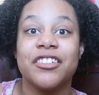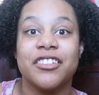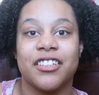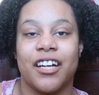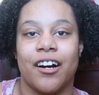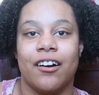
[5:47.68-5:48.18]
You
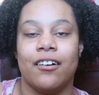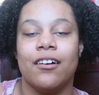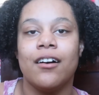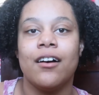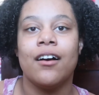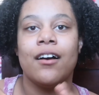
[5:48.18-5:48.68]
can tell
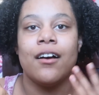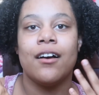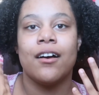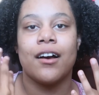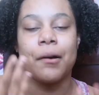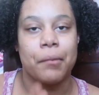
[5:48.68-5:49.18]

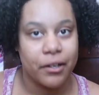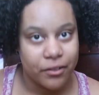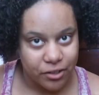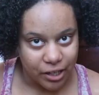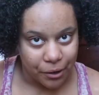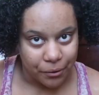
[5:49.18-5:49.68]
I'm out of
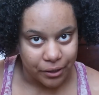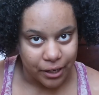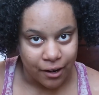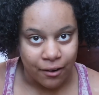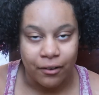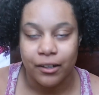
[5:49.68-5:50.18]
the shower
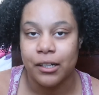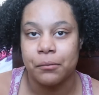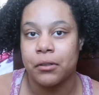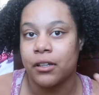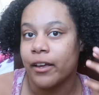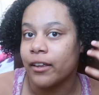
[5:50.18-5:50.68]
now, and
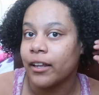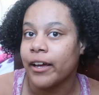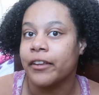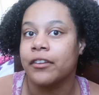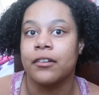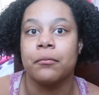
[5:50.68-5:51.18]
I'm looking
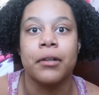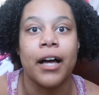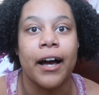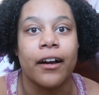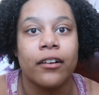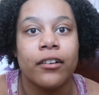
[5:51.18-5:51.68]
like the
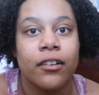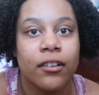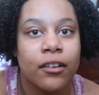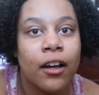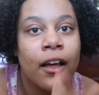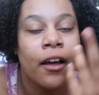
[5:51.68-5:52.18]
black
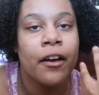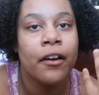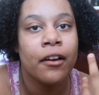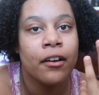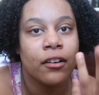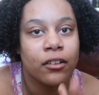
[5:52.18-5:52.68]

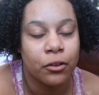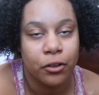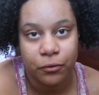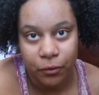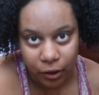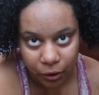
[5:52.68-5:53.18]

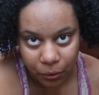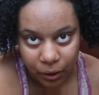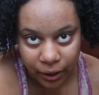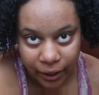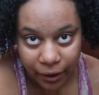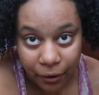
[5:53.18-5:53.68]
Lord
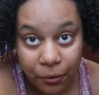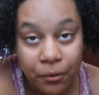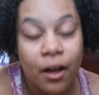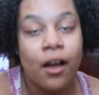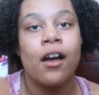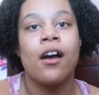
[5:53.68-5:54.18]
Farquaad
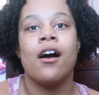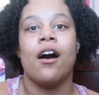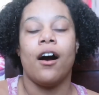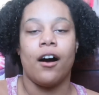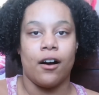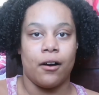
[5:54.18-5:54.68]
now.
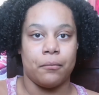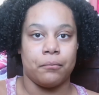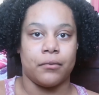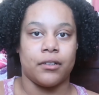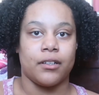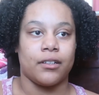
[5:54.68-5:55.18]

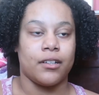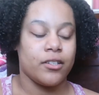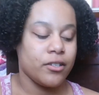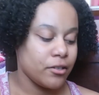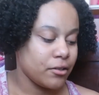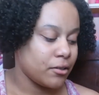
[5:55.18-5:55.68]

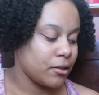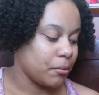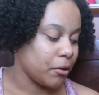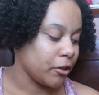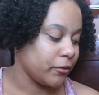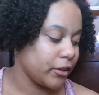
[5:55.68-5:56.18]
This is the
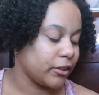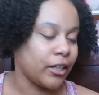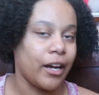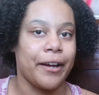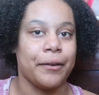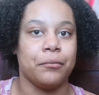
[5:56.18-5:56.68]
perfect
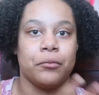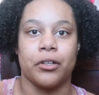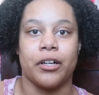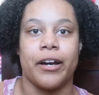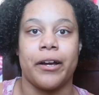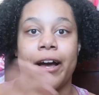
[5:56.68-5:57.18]
time
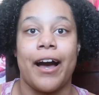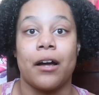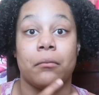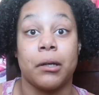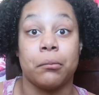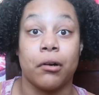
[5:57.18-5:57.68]
where I
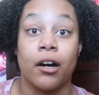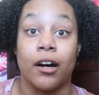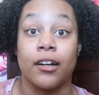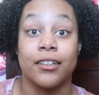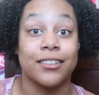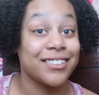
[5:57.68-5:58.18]
add my
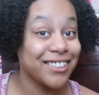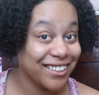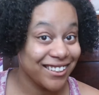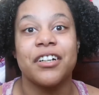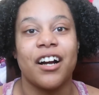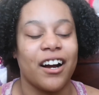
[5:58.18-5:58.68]
products
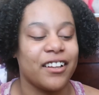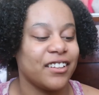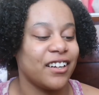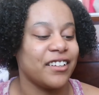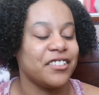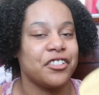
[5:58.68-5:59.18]
in. I forgot
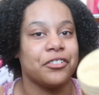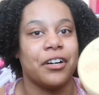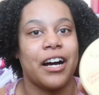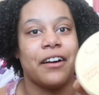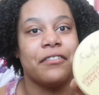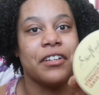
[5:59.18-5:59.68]
that I still
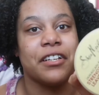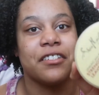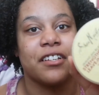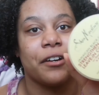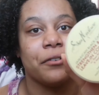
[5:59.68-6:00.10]
have this.